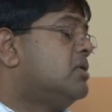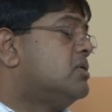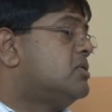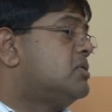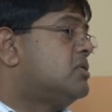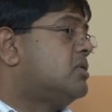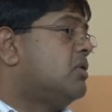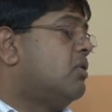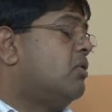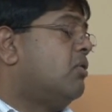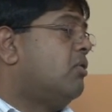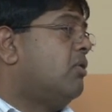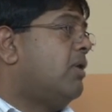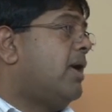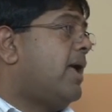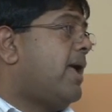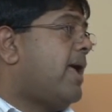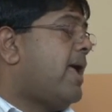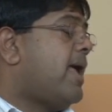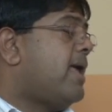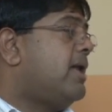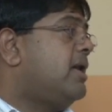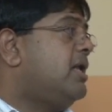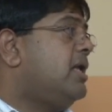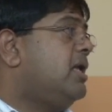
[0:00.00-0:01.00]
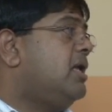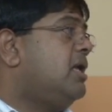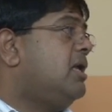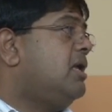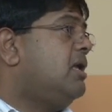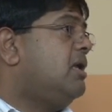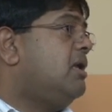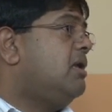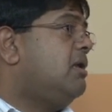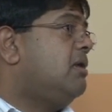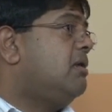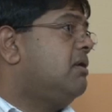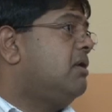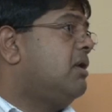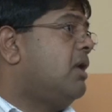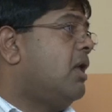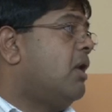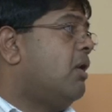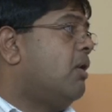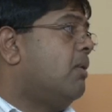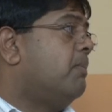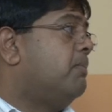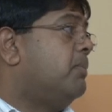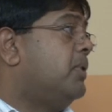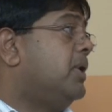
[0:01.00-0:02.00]
So any
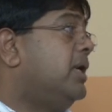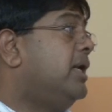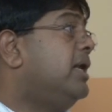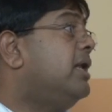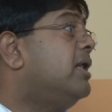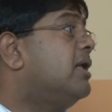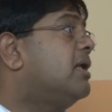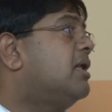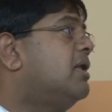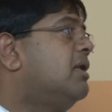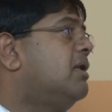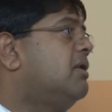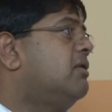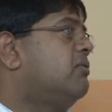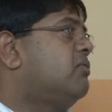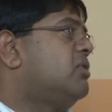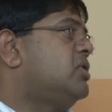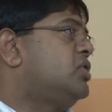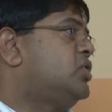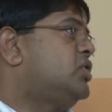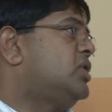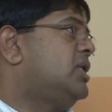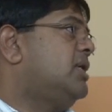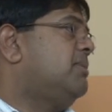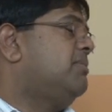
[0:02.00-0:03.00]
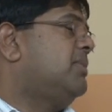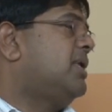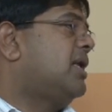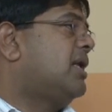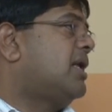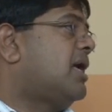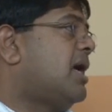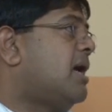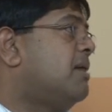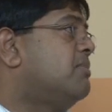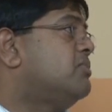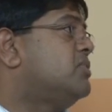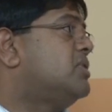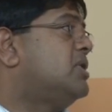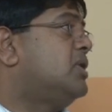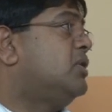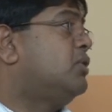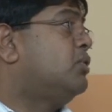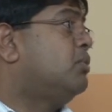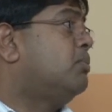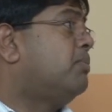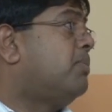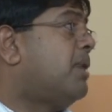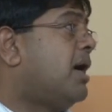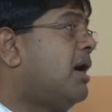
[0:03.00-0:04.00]
political regime that comes
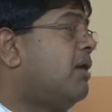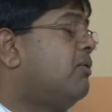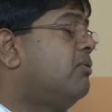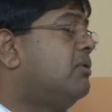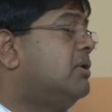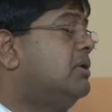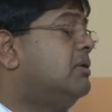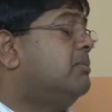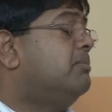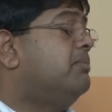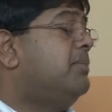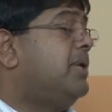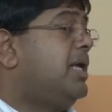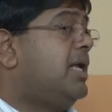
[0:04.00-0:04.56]
into power